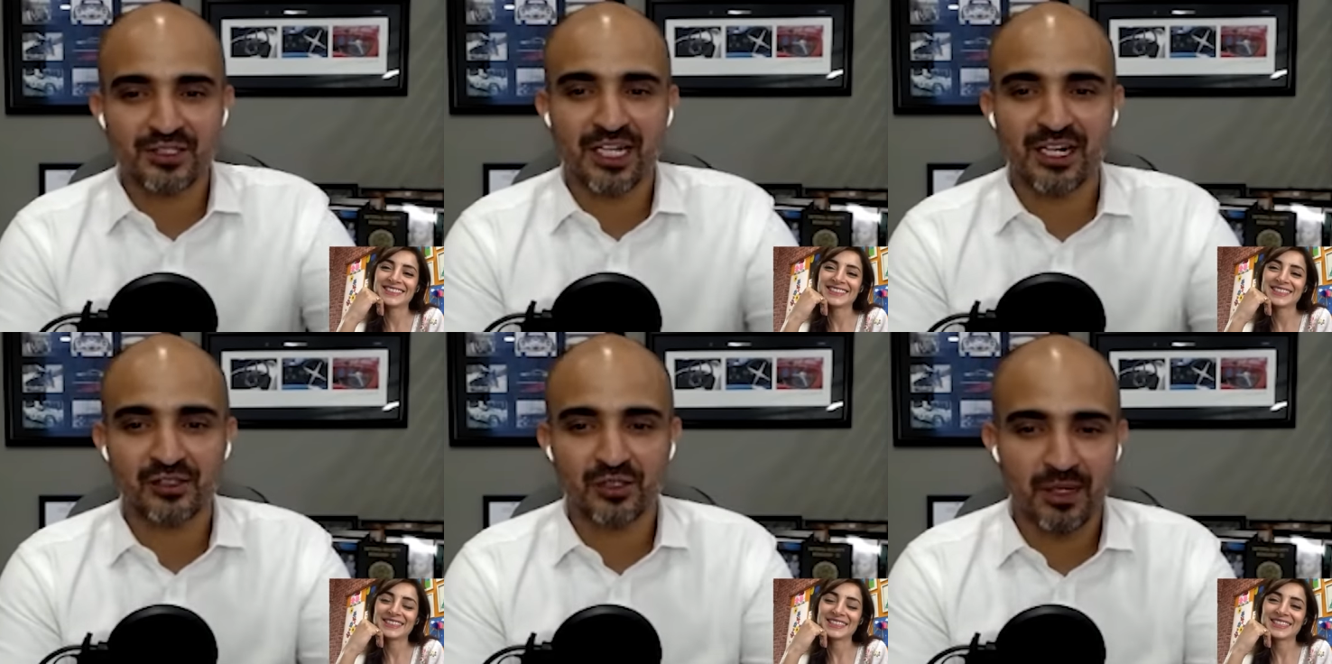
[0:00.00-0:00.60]
Speaker 1: check
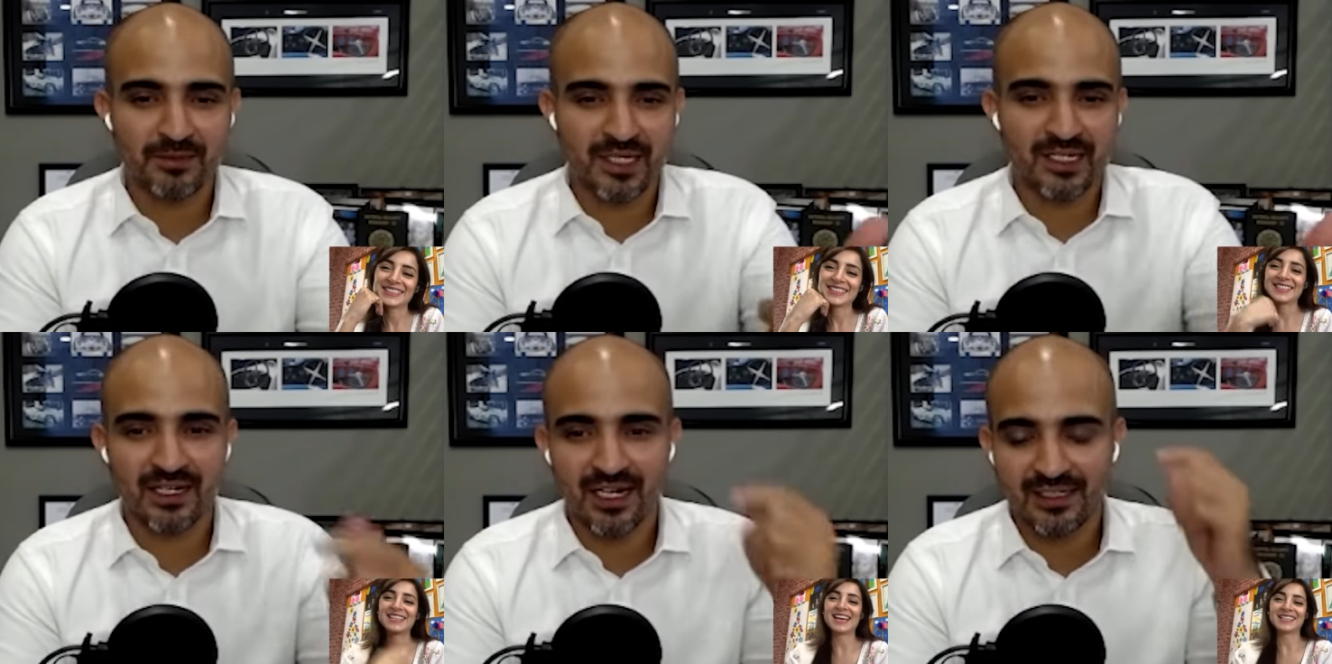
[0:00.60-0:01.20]
out your website.
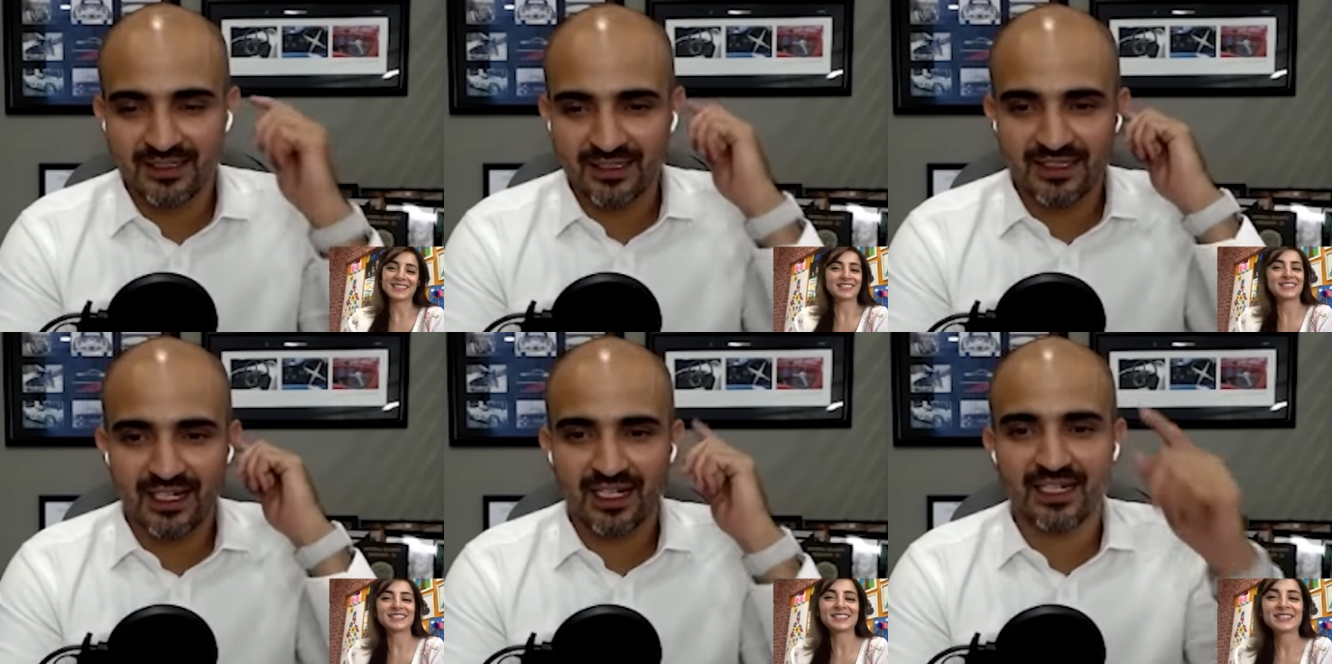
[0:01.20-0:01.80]
I'll add the
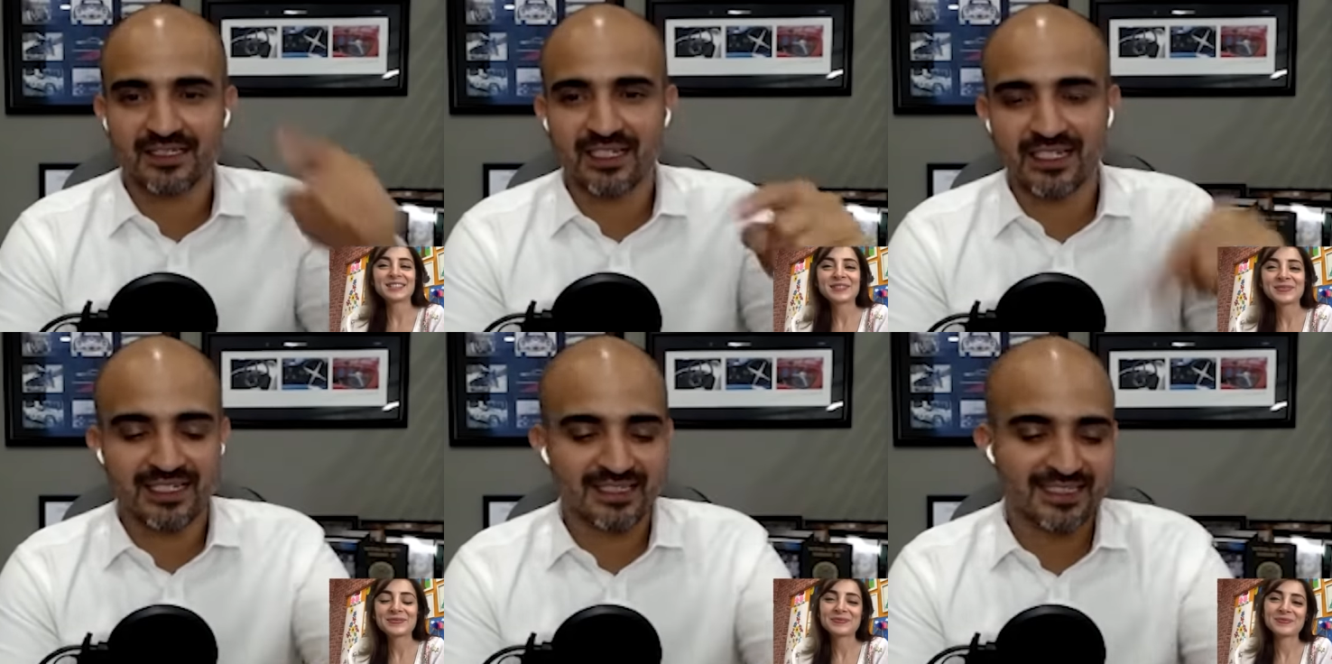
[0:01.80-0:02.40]
yes. I'll add the
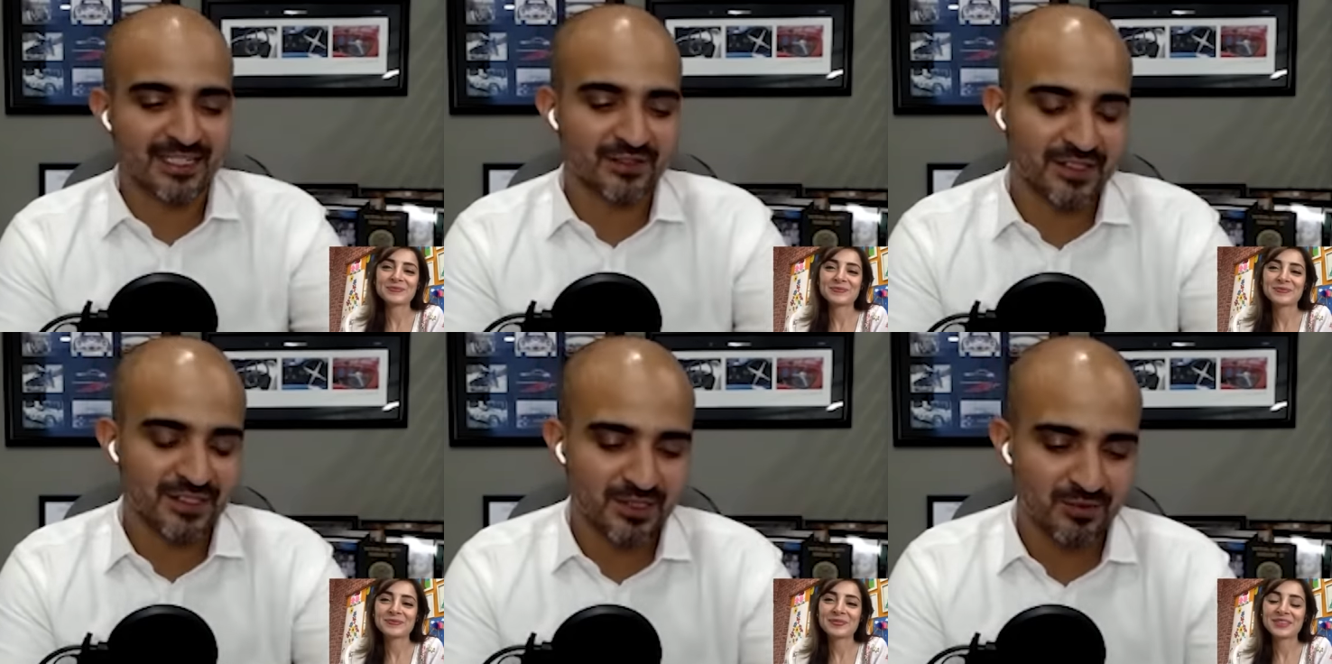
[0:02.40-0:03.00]
link at the end of
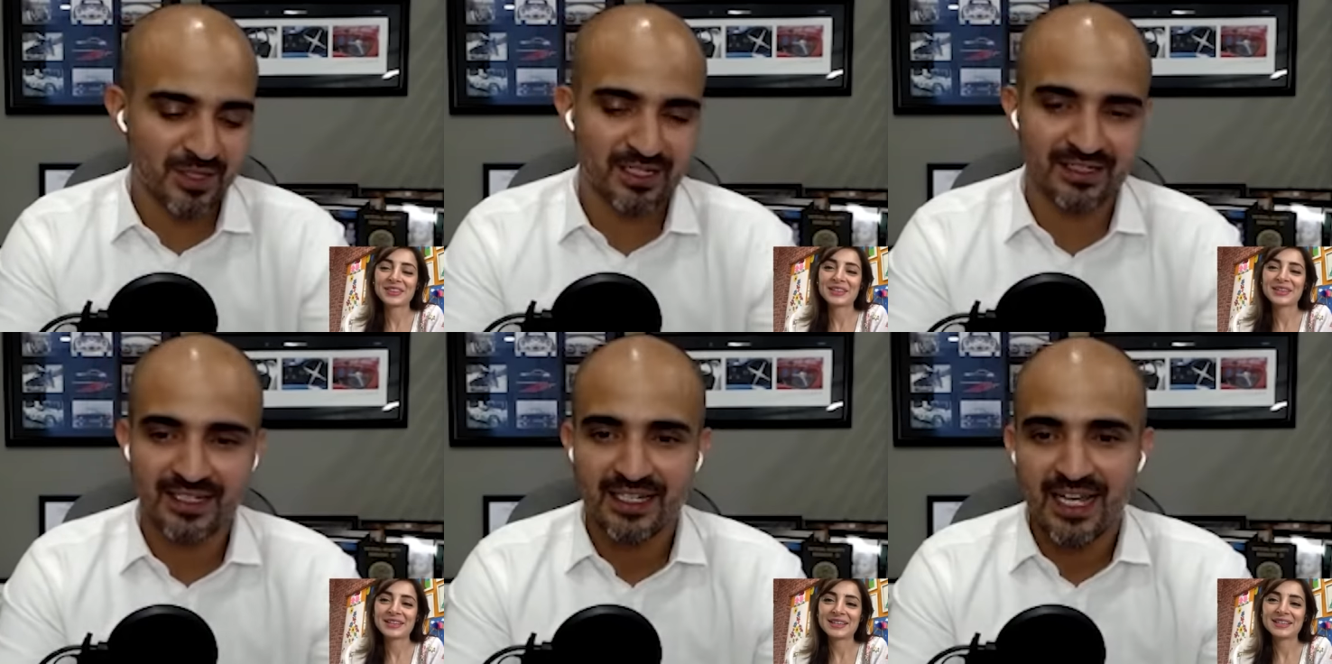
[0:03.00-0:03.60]
this as well and
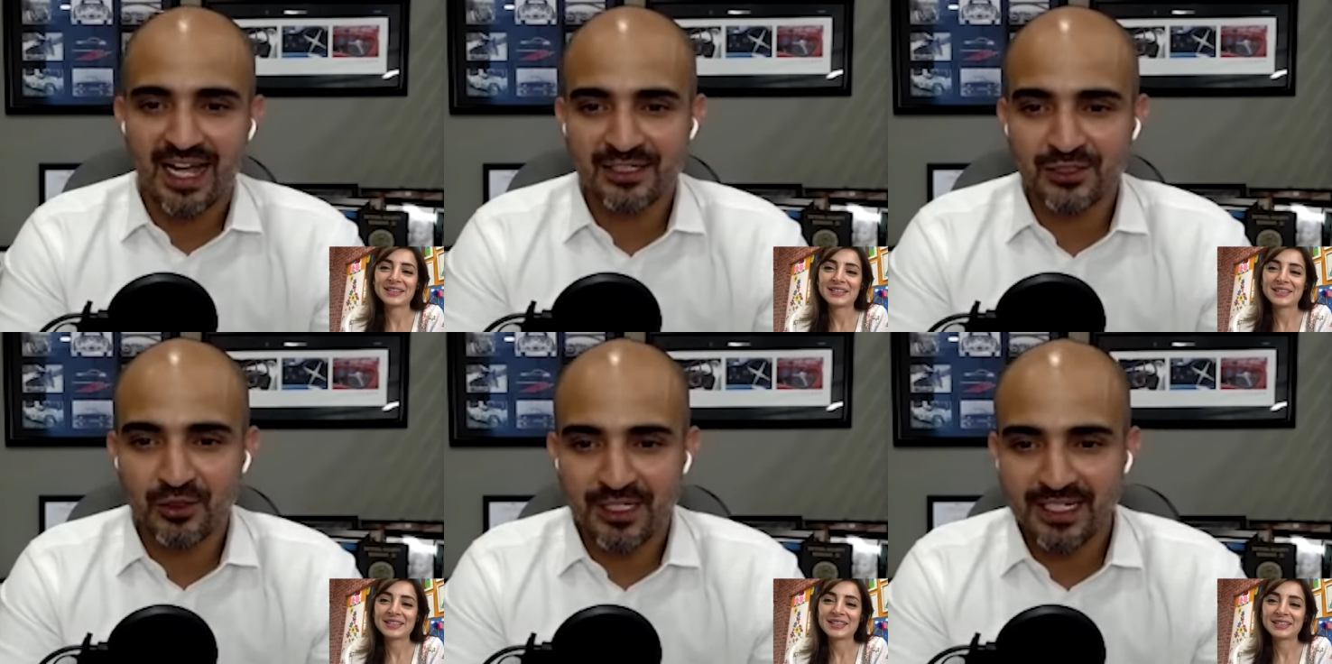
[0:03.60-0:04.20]
and
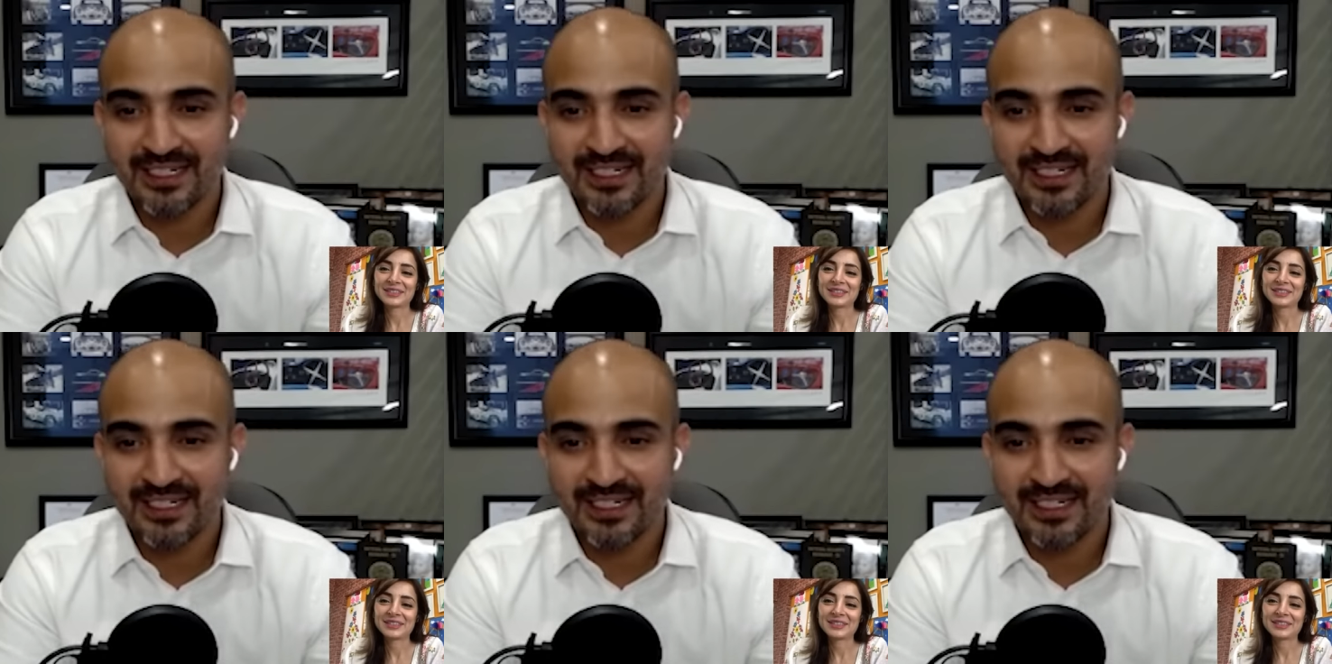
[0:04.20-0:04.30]
donate.